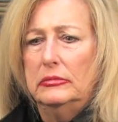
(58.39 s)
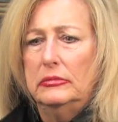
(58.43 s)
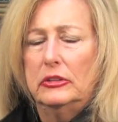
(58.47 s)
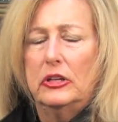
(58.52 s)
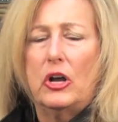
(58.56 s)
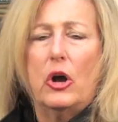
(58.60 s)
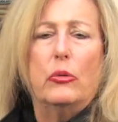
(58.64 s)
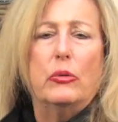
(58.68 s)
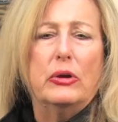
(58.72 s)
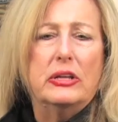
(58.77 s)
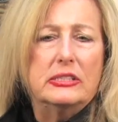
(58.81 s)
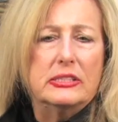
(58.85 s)

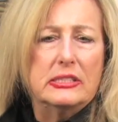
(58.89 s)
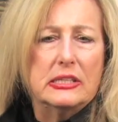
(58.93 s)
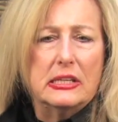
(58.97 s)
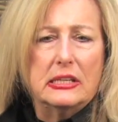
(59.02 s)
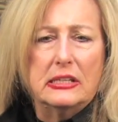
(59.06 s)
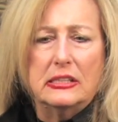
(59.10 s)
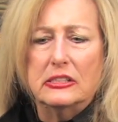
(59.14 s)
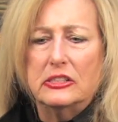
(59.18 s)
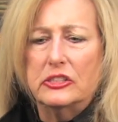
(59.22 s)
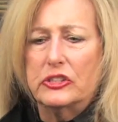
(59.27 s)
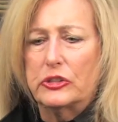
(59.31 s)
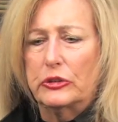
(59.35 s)

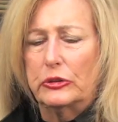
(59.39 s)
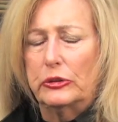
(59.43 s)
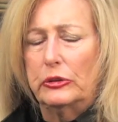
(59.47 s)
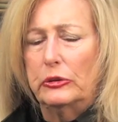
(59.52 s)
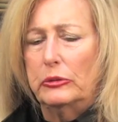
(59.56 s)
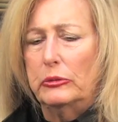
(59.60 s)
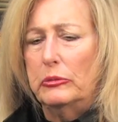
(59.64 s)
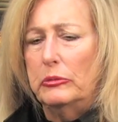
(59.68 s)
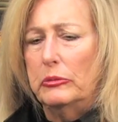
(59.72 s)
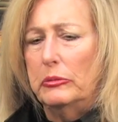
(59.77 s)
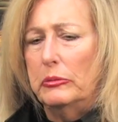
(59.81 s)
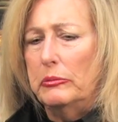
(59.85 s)
coincidence or
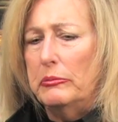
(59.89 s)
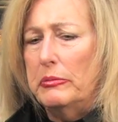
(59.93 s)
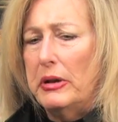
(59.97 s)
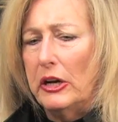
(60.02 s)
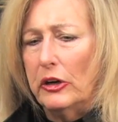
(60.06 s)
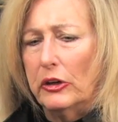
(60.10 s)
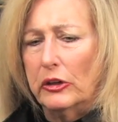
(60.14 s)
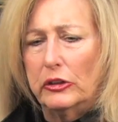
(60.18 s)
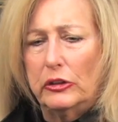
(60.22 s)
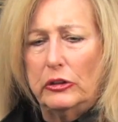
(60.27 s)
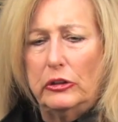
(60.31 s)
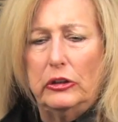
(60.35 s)

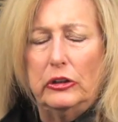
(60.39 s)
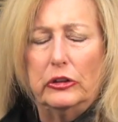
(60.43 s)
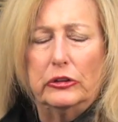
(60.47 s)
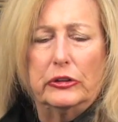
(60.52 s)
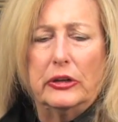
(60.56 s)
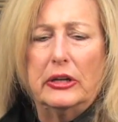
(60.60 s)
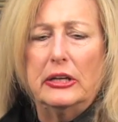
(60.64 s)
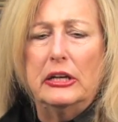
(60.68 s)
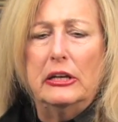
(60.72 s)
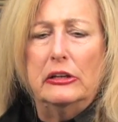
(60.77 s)
miracle or